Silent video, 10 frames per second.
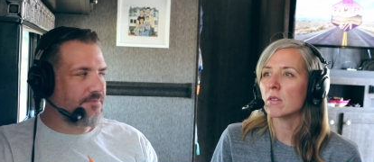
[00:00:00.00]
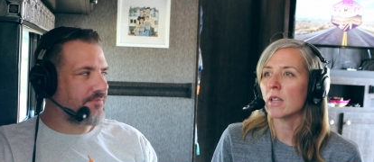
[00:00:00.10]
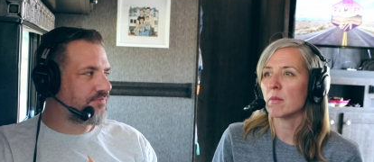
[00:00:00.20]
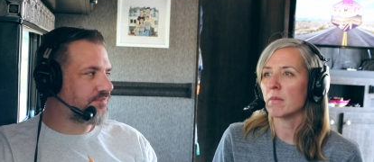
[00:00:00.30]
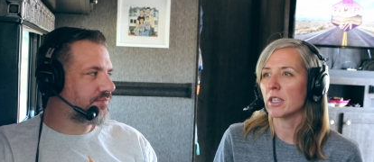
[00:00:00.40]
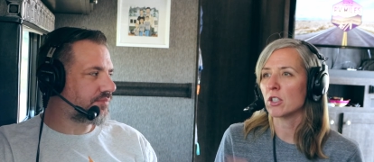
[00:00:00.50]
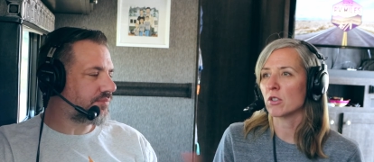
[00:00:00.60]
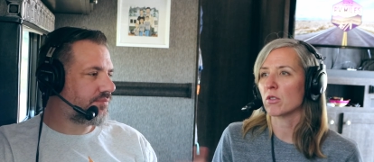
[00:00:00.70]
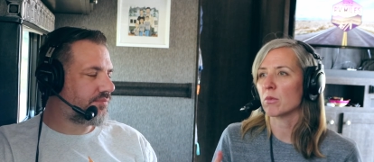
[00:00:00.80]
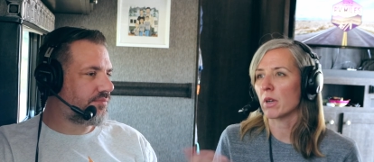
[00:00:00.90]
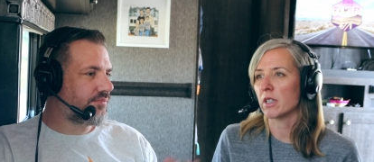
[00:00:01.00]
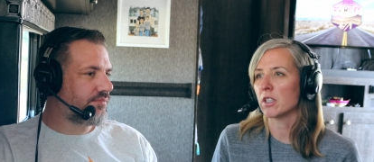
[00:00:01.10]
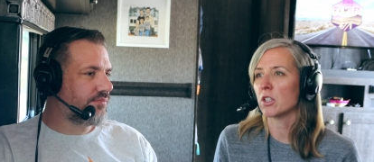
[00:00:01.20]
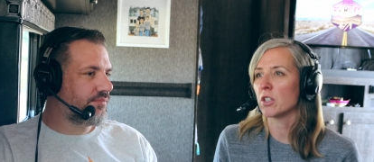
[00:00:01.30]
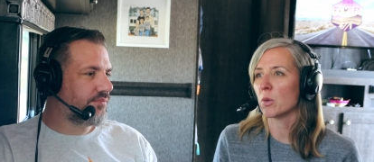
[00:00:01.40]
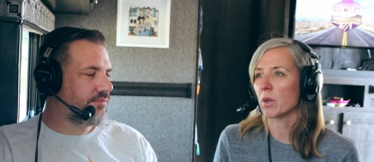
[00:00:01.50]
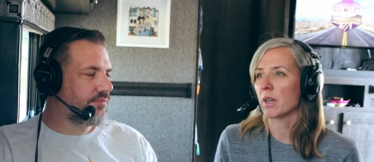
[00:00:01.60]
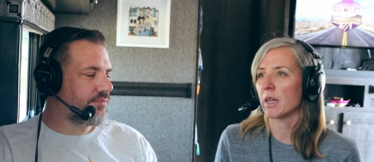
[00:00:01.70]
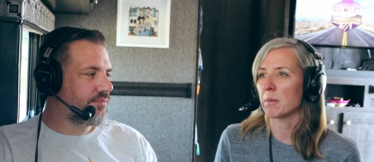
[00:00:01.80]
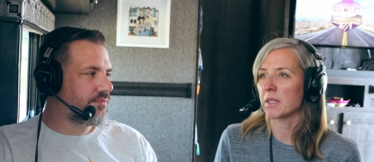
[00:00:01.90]
Speaker 1: i don't let my children run into
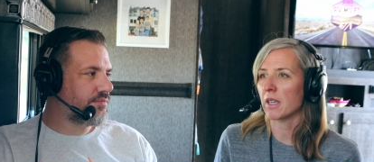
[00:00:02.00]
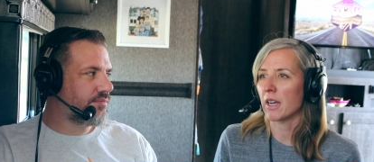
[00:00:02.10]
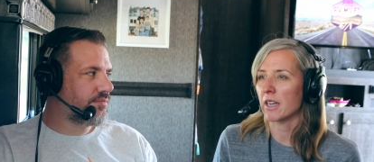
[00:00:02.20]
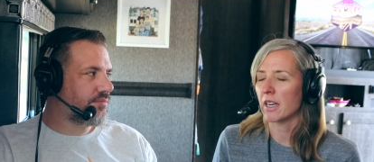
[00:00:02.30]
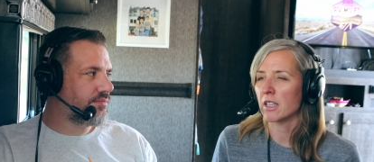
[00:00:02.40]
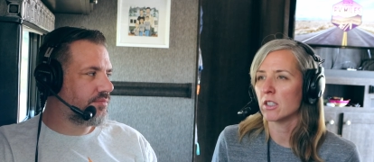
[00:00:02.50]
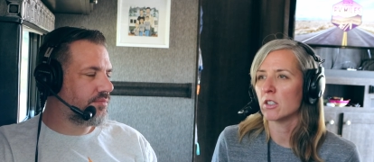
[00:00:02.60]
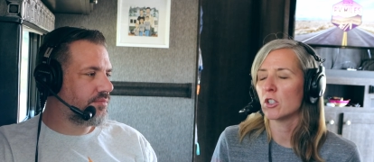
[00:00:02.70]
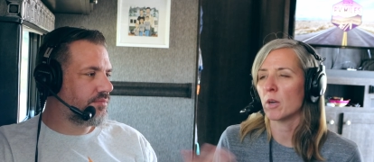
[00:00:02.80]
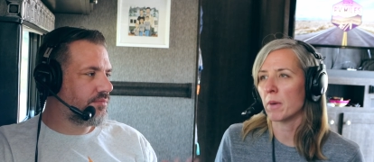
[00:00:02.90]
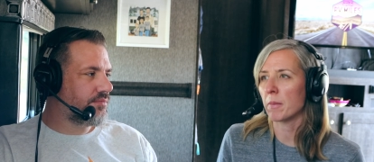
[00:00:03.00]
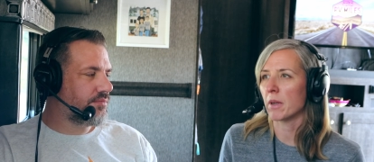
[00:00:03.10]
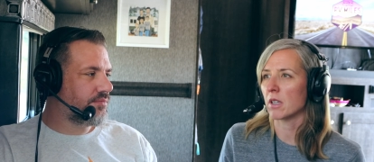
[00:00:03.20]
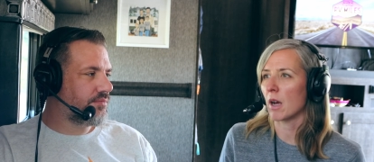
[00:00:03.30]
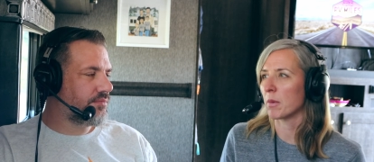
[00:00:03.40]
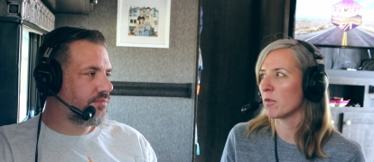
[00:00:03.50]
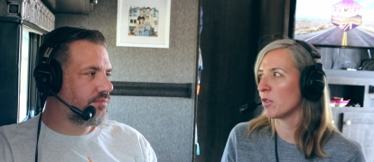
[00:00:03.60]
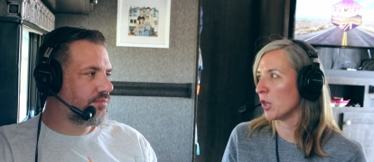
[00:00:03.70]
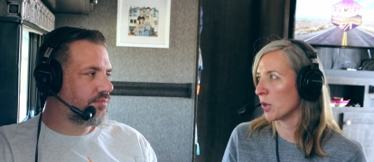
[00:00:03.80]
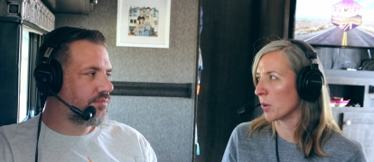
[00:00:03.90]
your campsite and jump up on top
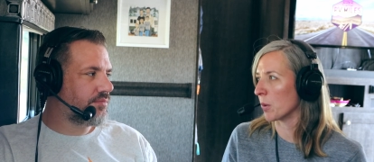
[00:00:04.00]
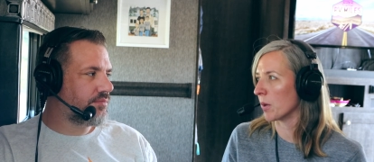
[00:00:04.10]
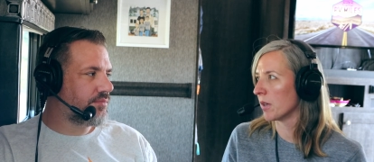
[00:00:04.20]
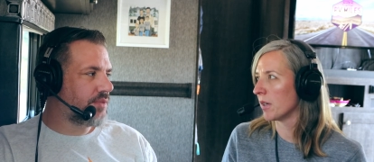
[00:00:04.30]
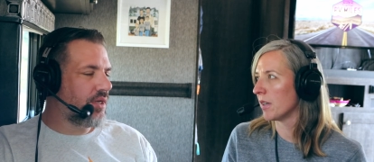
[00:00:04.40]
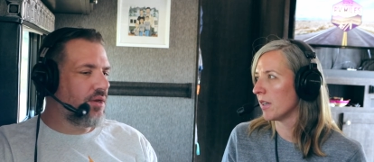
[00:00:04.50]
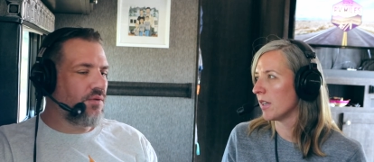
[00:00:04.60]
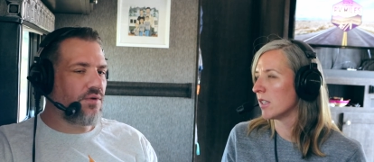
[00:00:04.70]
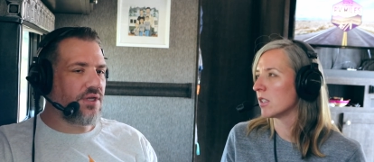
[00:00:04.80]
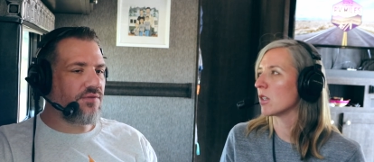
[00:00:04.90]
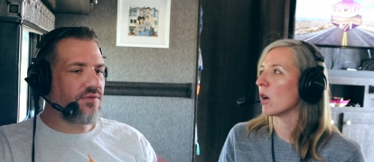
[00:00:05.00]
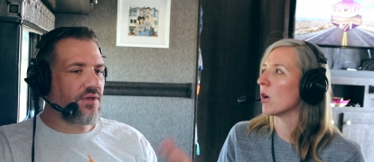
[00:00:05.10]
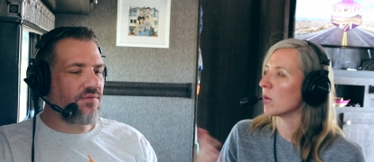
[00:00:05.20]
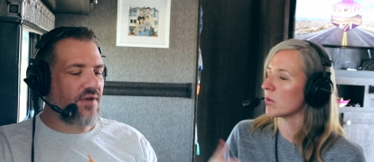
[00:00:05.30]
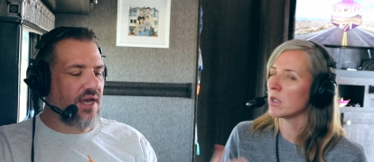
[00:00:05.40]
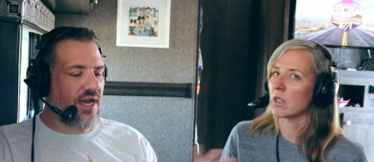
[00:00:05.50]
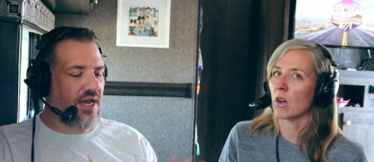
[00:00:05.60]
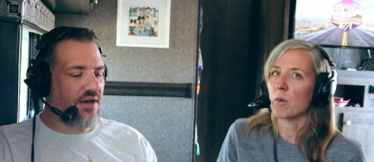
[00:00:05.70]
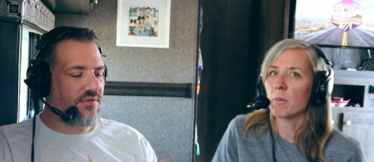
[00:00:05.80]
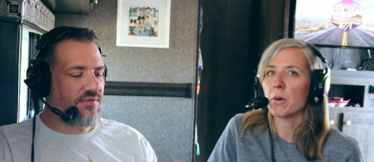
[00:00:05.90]
of you well so if, if I you
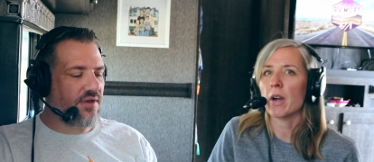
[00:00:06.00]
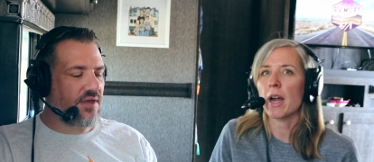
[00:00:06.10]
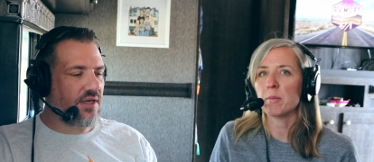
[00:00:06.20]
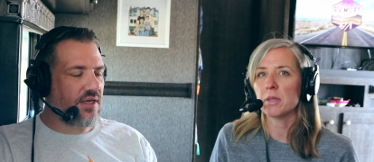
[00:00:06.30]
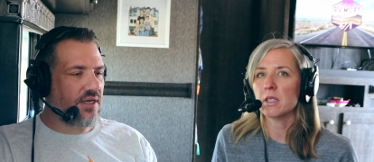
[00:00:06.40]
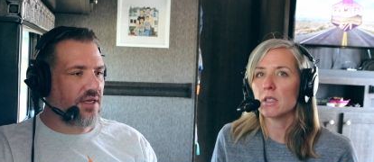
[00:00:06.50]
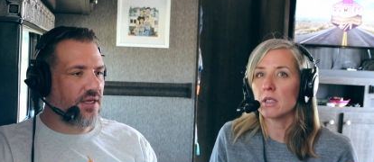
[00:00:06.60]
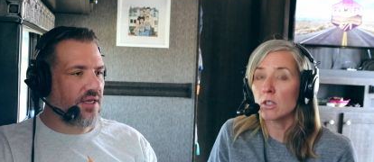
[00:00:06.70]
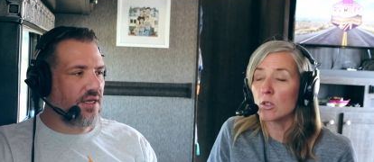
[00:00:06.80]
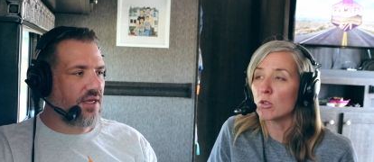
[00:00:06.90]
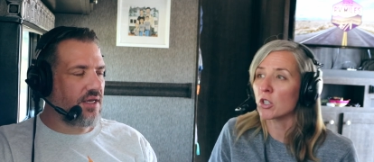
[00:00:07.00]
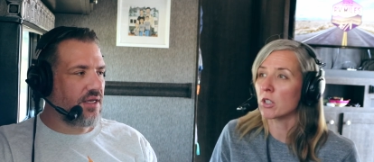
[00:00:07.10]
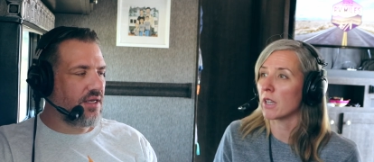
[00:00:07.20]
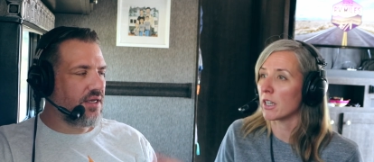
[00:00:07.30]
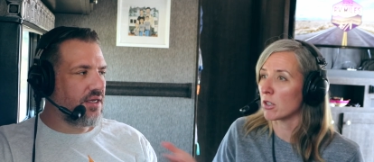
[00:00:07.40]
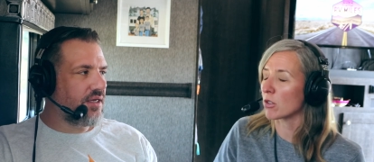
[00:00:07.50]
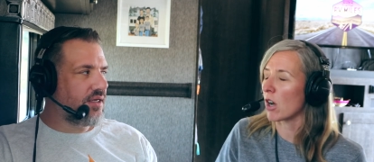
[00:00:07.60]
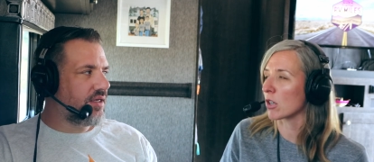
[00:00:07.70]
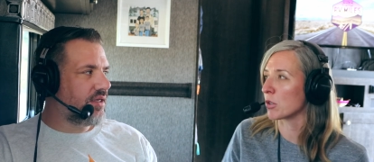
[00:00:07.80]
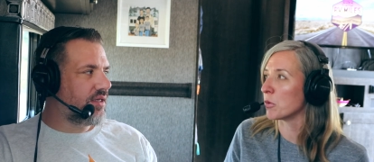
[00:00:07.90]
have... know perhaps you shouldn't let your
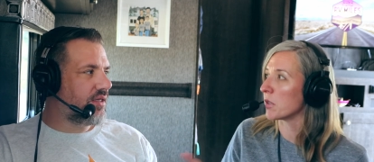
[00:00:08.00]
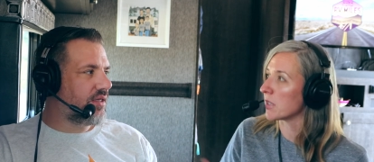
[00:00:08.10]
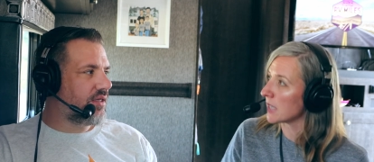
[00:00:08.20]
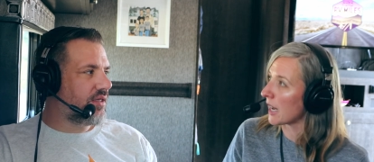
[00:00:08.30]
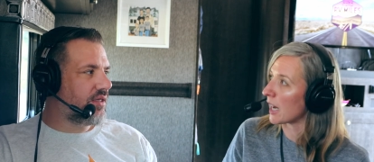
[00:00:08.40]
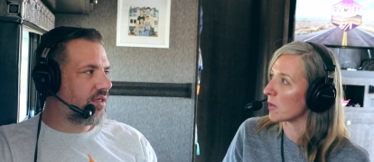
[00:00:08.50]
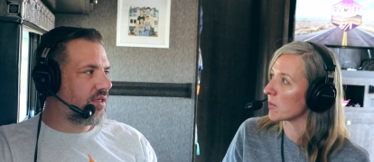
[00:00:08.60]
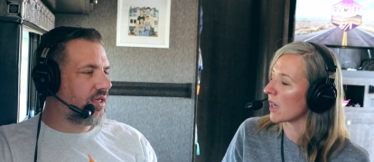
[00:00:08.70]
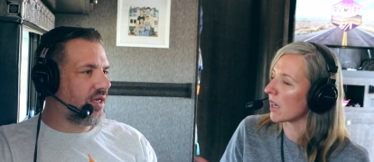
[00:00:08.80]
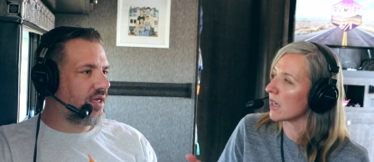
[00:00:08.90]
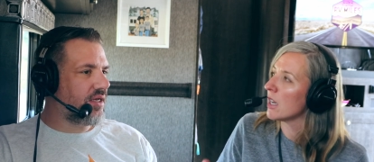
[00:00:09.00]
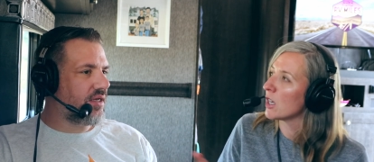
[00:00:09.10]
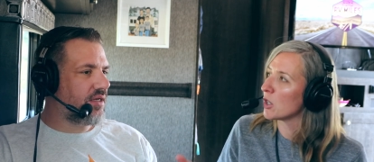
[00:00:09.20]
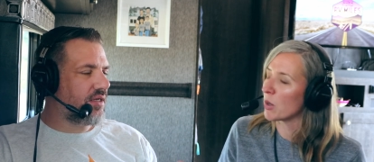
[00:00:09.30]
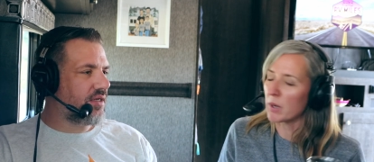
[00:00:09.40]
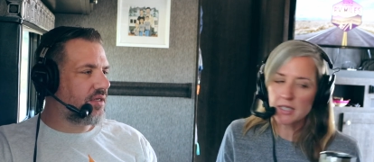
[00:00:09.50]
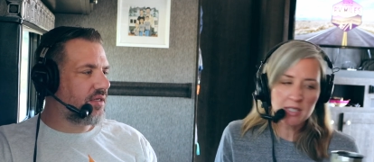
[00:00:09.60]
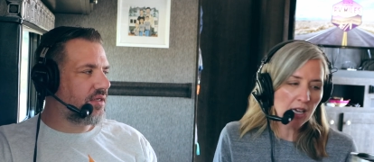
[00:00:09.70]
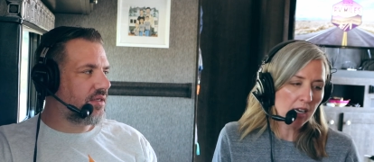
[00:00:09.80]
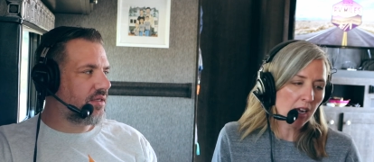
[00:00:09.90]
dog do the same that you know
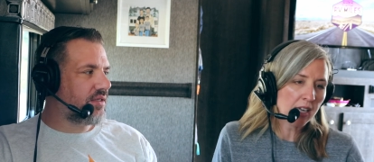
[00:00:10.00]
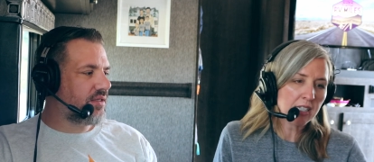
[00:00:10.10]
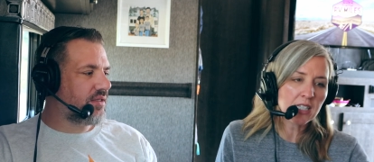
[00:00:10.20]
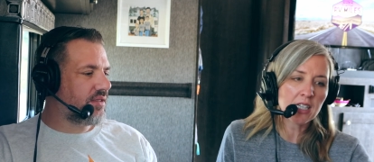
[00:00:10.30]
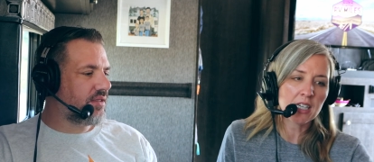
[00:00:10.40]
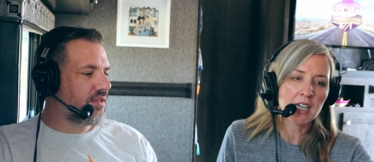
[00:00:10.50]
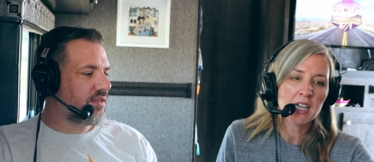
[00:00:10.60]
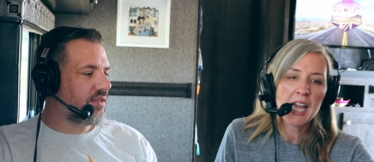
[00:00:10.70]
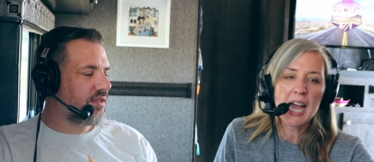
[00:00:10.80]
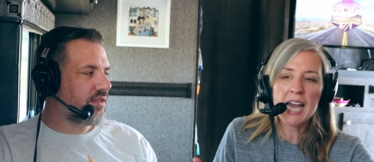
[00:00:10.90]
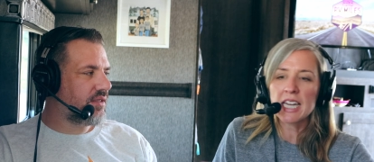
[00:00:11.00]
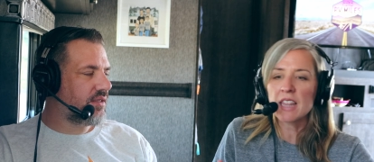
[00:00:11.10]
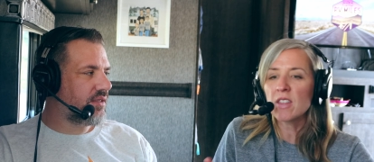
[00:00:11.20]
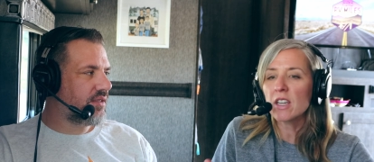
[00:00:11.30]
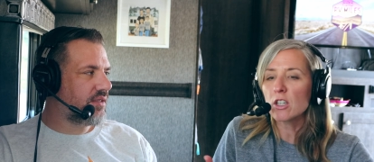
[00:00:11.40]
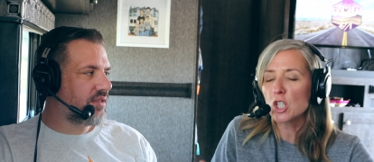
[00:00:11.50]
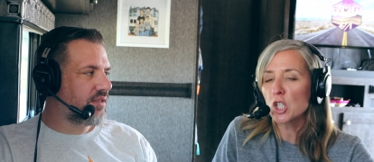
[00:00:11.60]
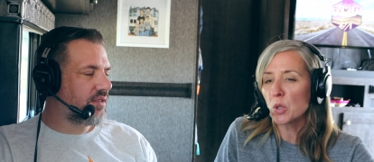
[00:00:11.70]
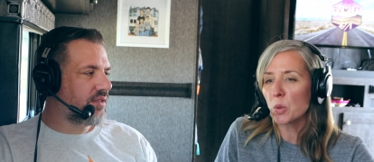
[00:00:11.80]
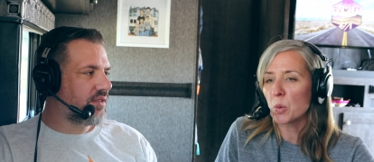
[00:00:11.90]
it's that idea and i think
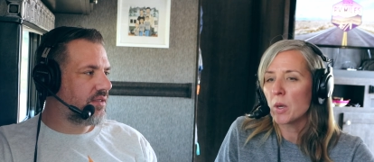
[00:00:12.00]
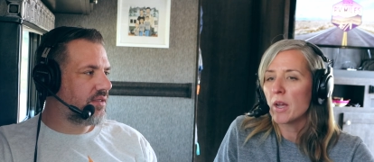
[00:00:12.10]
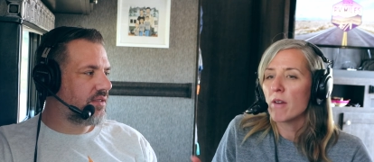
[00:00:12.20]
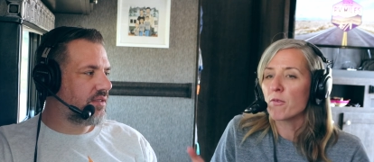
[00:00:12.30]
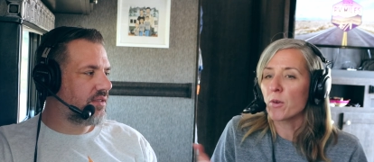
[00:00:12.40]
too